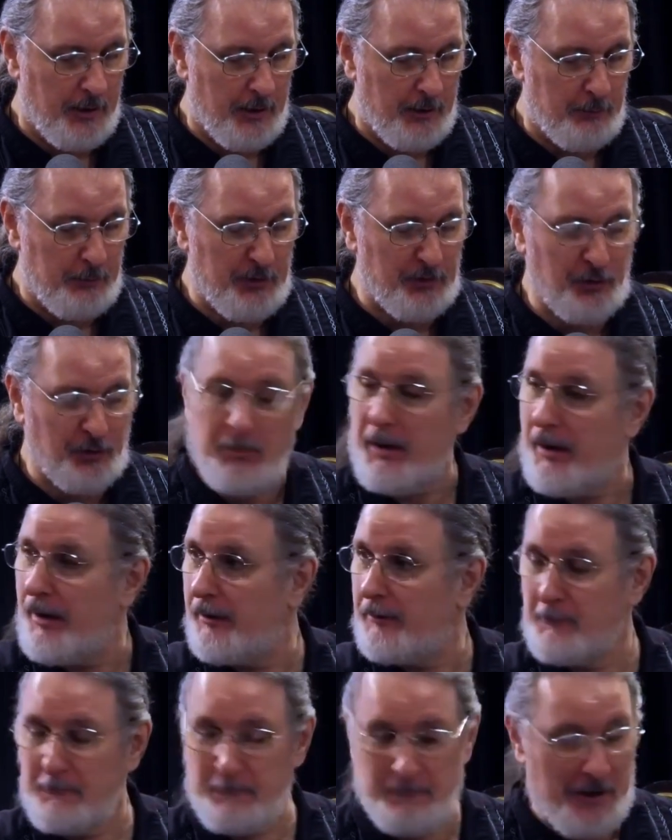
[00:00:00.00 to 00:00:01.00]
Busy
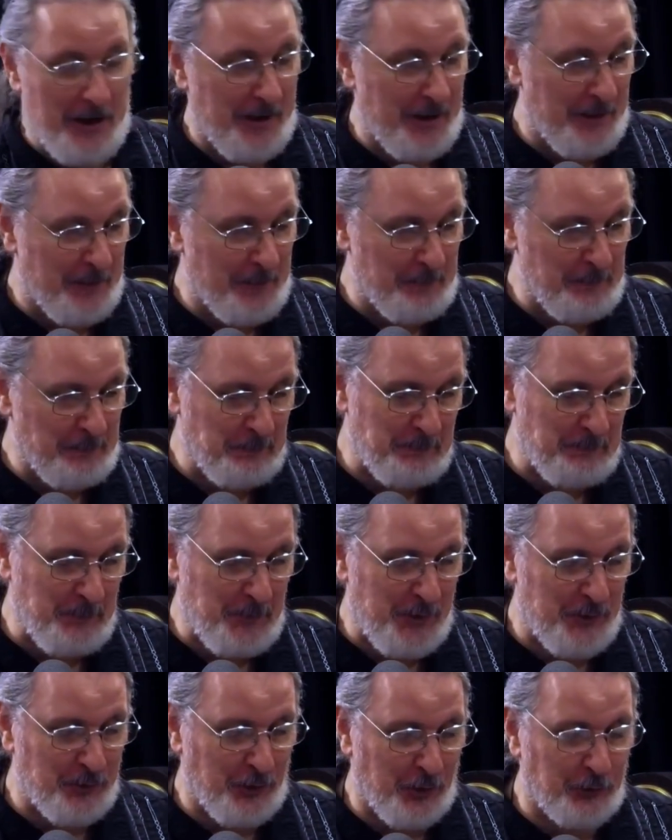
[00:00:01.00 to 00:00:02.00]
man. Um,
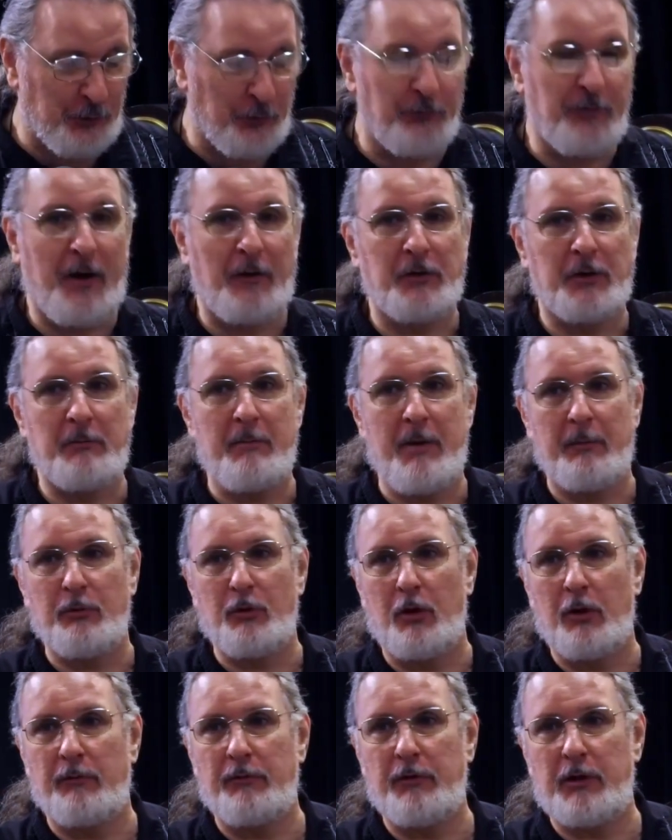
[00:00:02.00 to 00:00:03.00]
he's also founding
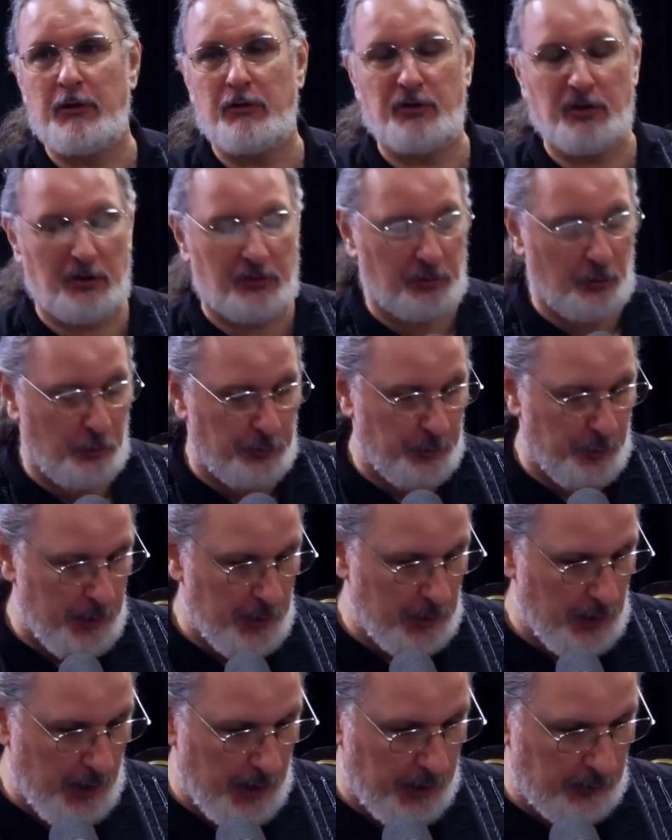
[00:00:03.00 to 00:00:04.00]
member of the 603
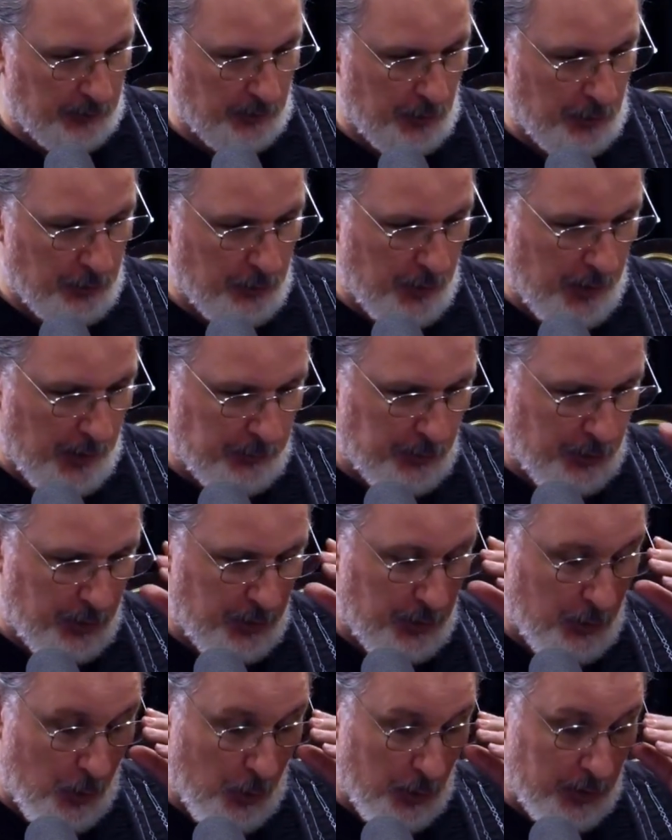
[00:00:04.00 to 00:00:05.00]
Alliance here in New Hampshire,
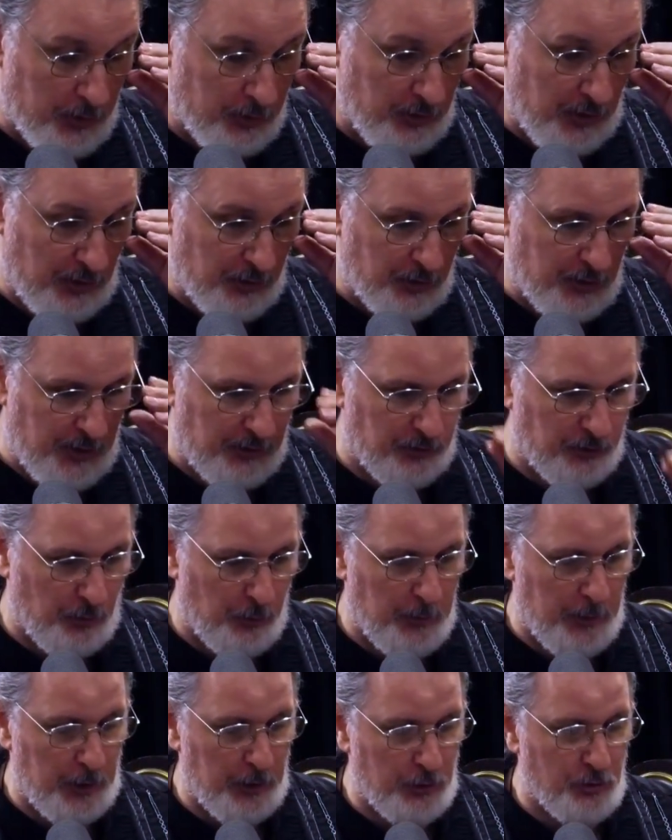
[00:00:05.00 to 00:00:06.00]
an organization that's
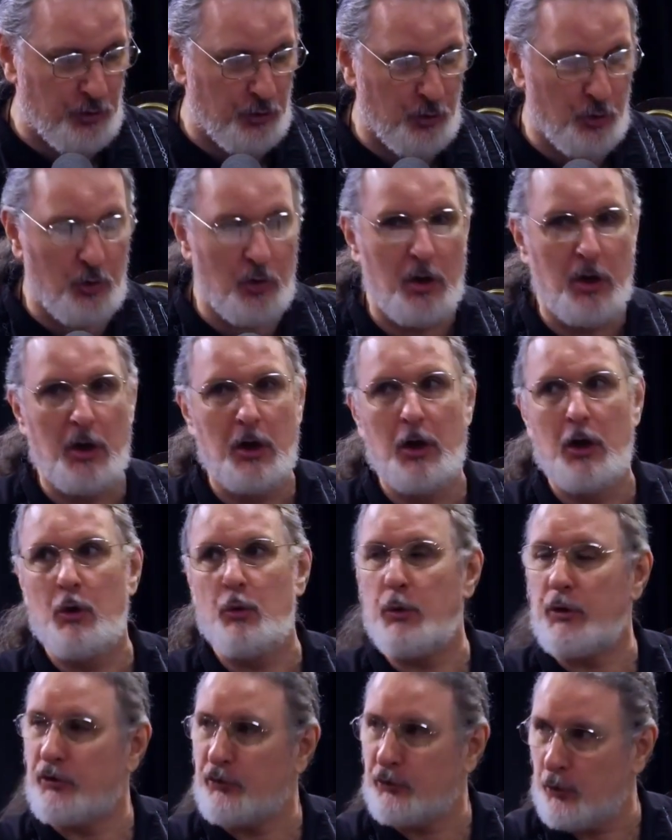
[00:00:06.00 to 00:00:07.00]
committed to
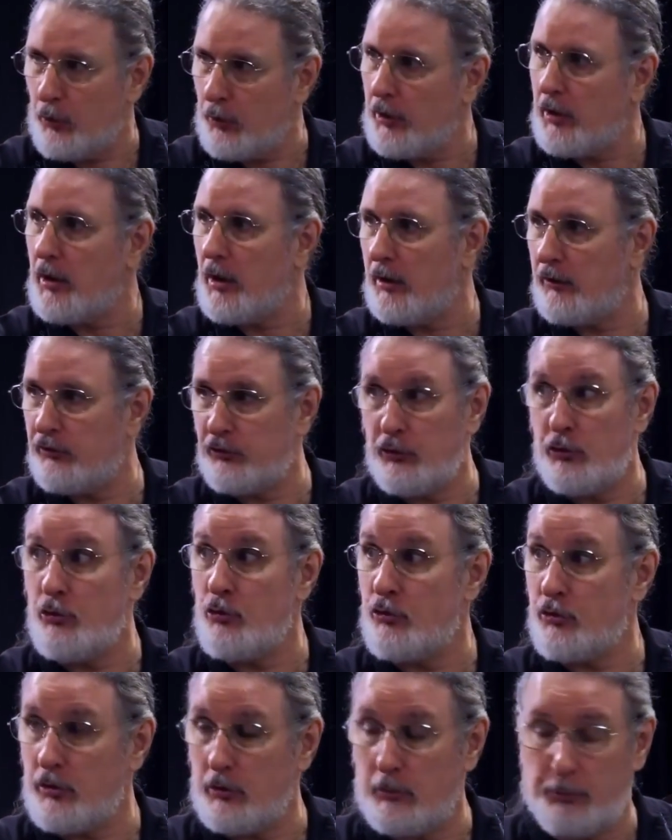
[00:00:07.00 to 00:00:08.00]
restoring
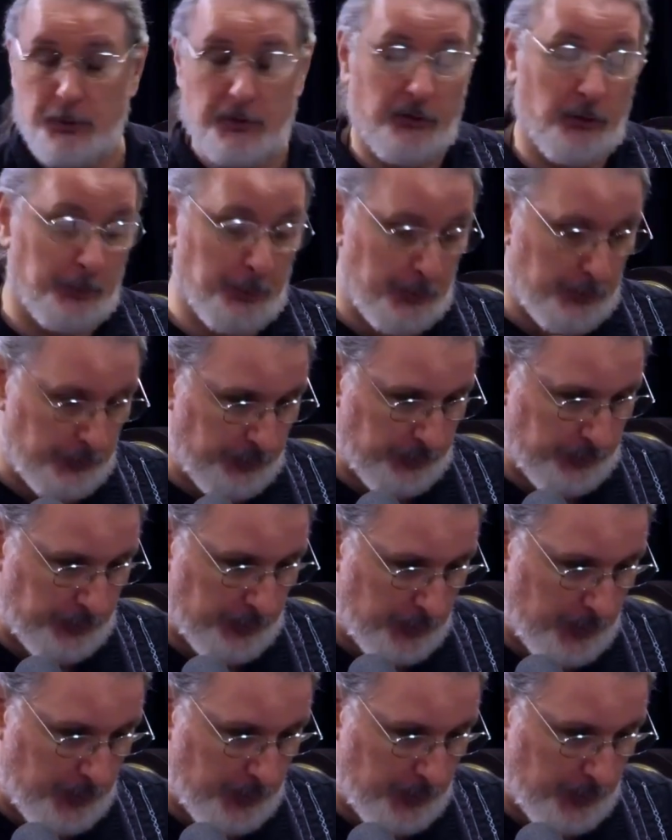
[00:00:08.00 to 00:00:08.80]
constitutional principles